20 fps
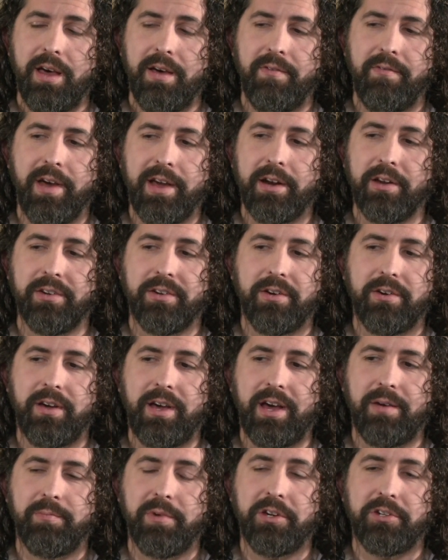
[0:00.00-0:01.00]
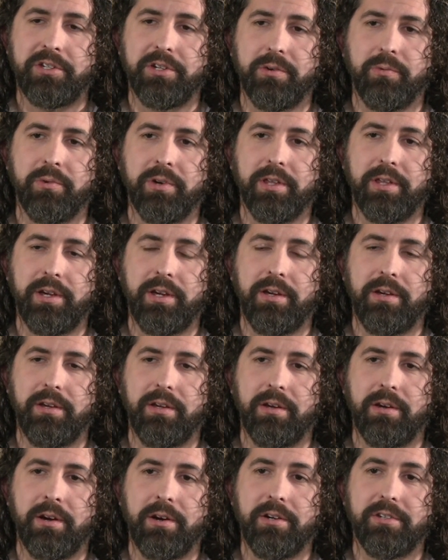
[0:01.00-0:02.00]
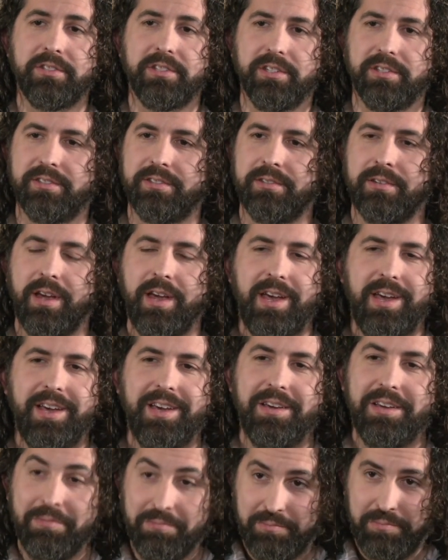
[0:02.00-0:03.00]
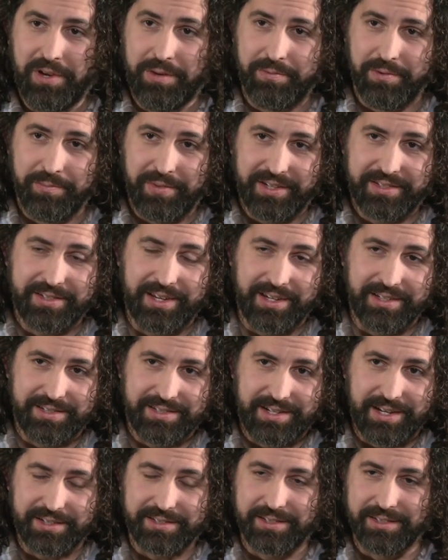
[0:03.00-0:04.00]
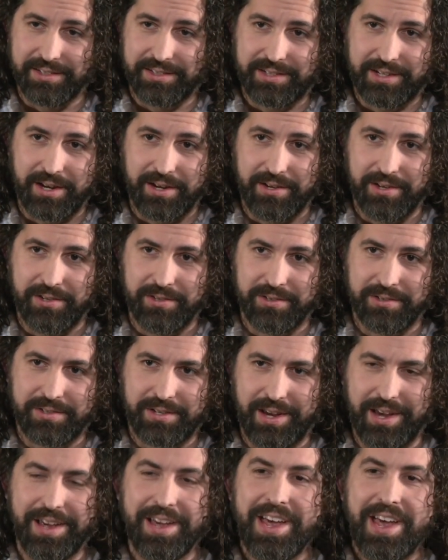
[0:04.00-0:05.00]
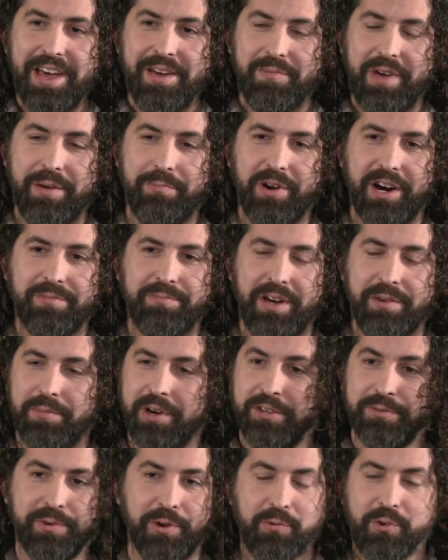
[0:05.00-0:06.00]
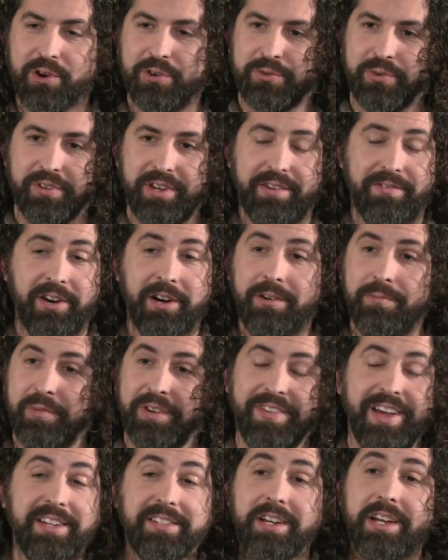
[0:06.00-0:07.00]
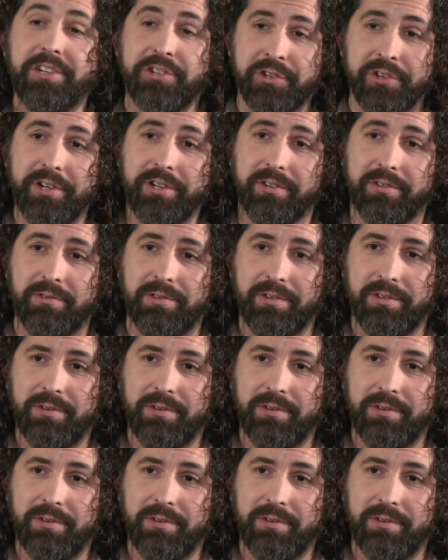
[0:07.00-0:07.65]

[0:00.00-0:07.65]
they don't know how much it really hurts us. People may say sticks and stones may break my bones, but words will never hurt me. That's not true.